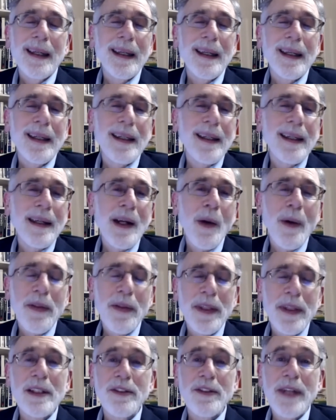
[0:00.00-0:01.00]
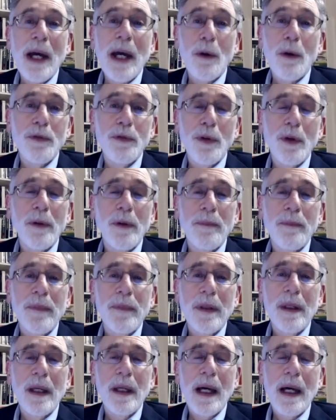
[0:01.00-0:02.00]
you know, I think is doubtful
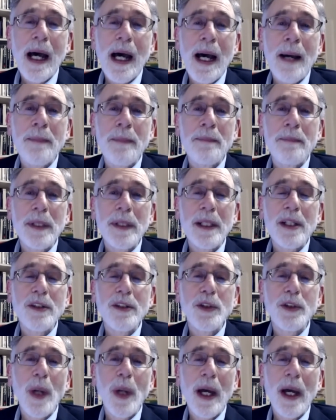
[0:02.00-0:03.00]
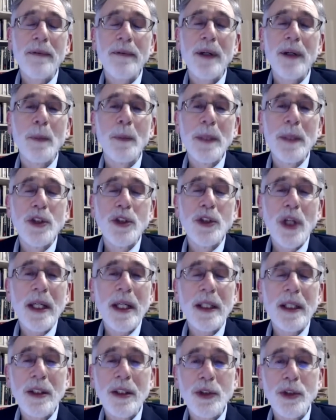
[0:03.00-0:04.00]
um, because you have
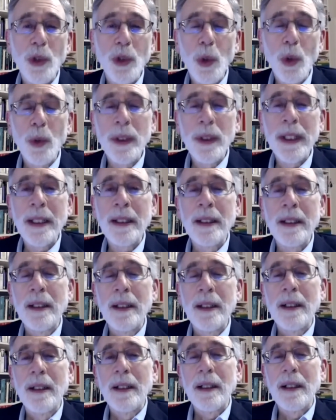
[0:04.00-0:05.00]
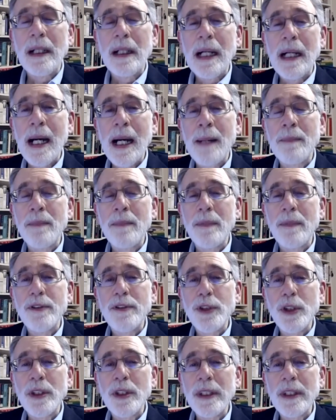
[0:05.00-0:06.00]
LBJ controlling um,
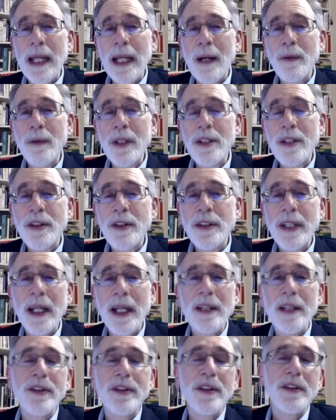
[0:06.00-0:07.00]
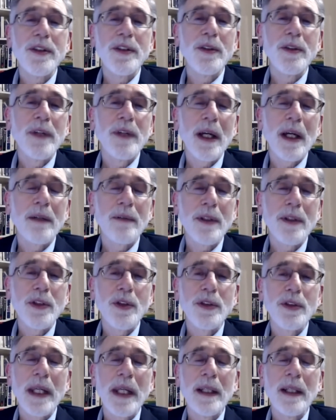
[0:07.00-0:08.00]
certain counties in Texas. You've got
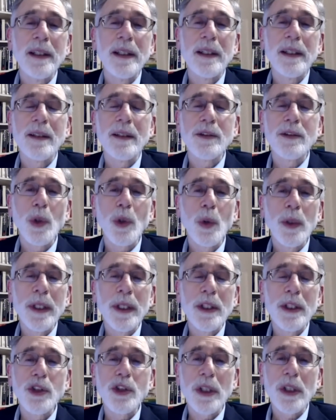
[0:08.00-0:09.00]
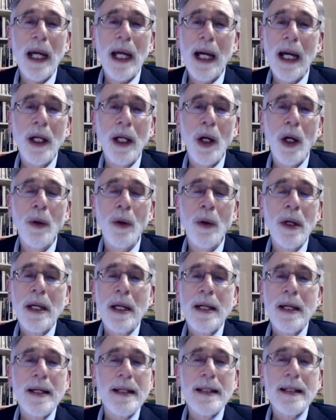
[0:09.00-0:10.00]
Richard Daley controlling Chicago.
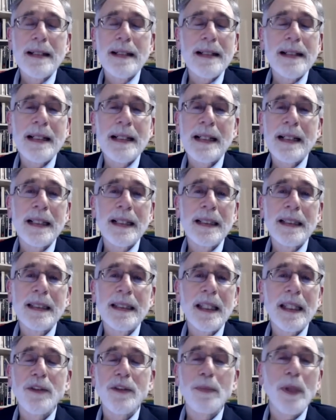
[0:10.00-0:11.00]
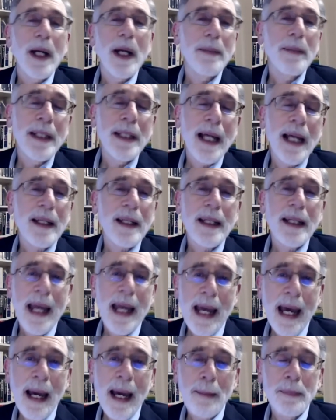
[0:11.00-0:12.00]
Uh, that's probably not going to
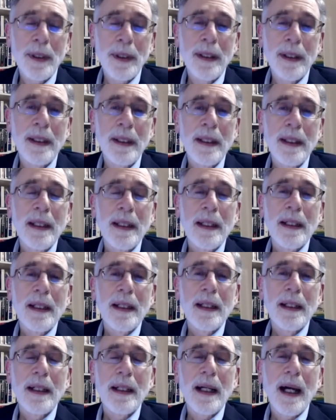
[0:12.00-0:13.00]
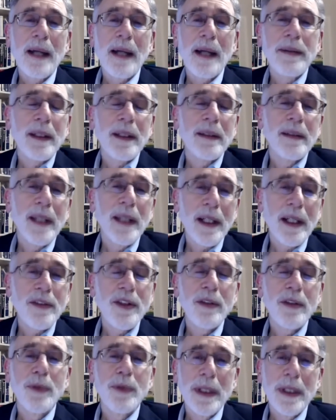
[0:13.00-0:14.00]
happen. I think
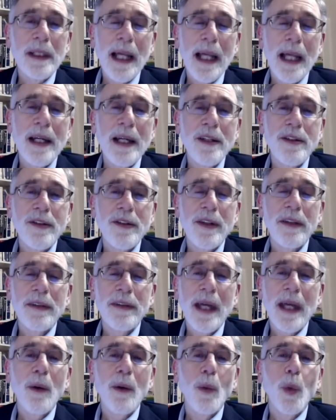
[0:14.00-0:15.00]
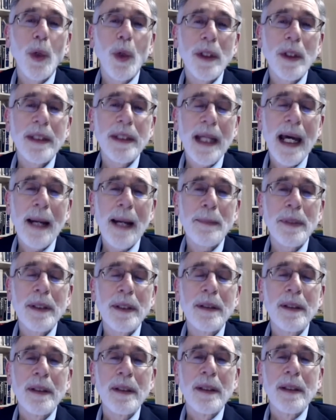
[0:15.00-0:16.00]
Nixon realized that that wouldn't happen.